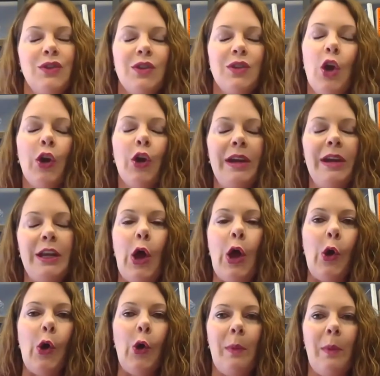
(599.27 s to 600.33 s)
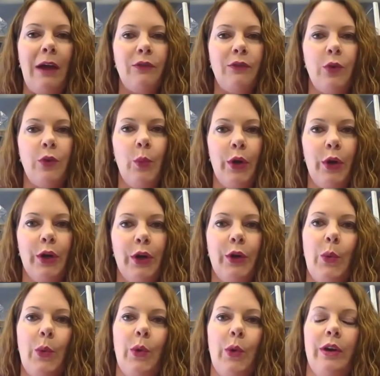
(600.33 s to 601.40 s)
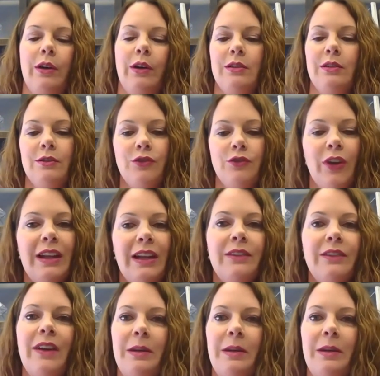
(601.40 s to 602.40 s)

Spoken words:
hurrying home after work or trying to find a